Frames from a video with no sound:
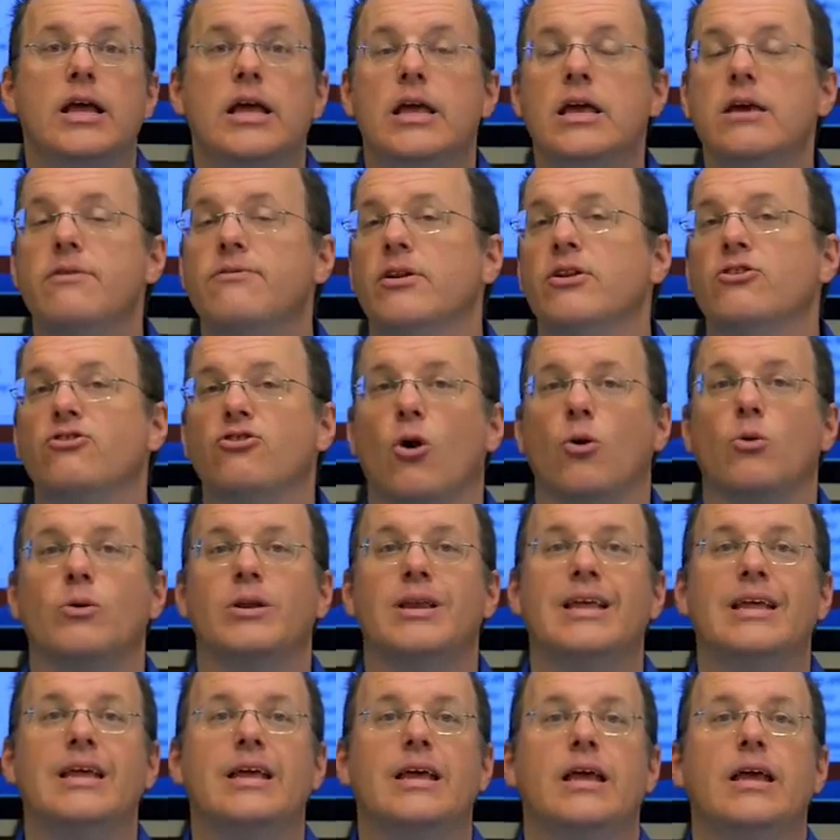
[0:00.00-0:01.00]
even its
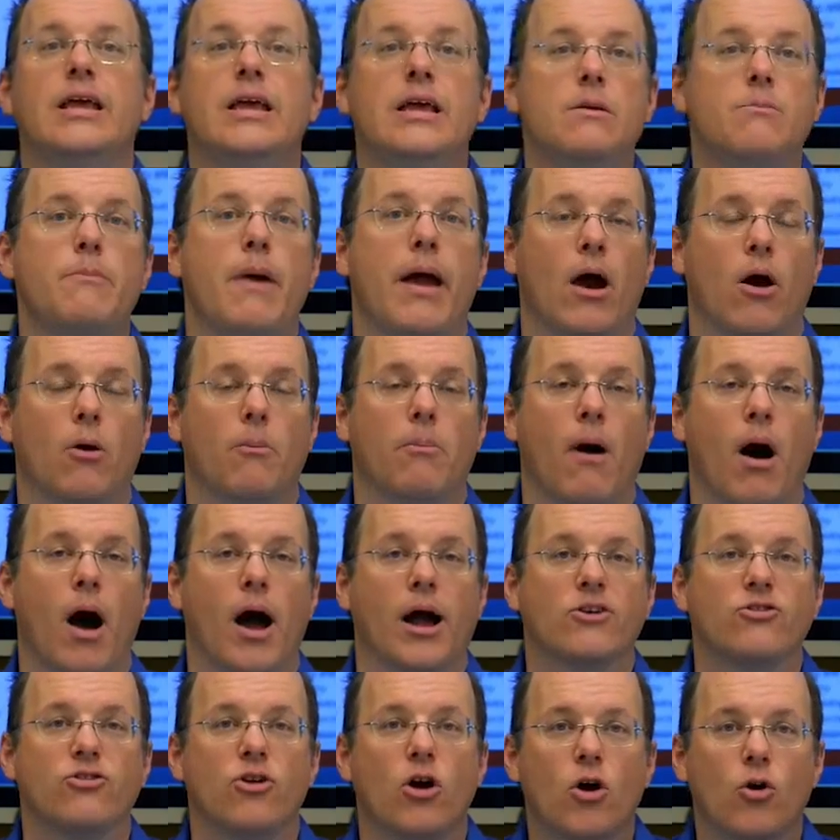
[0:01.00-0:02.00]
own email
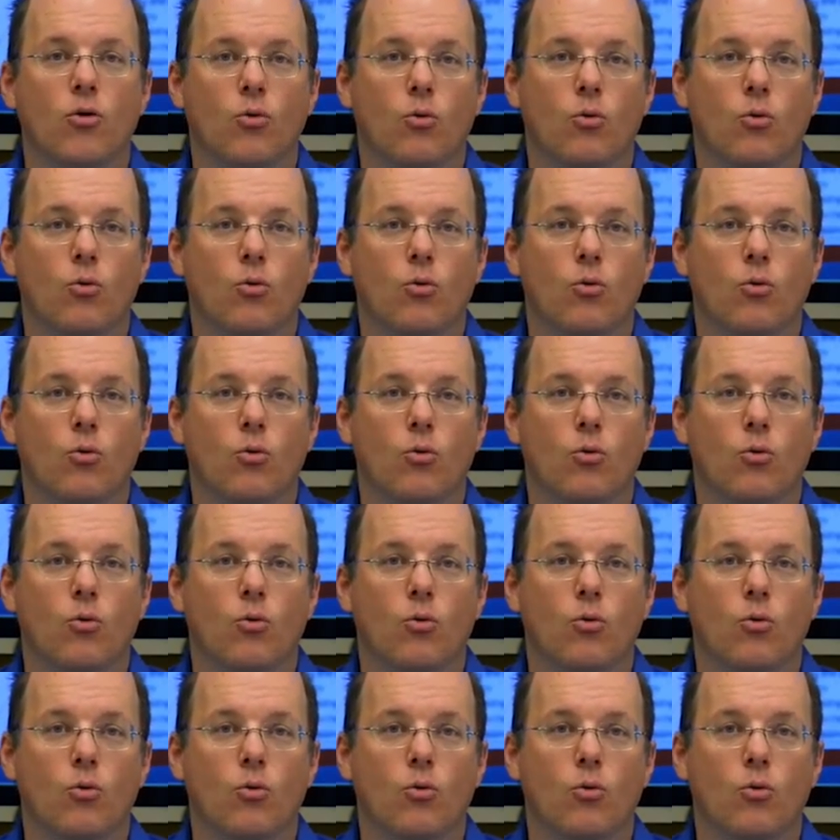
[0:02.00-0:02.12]
box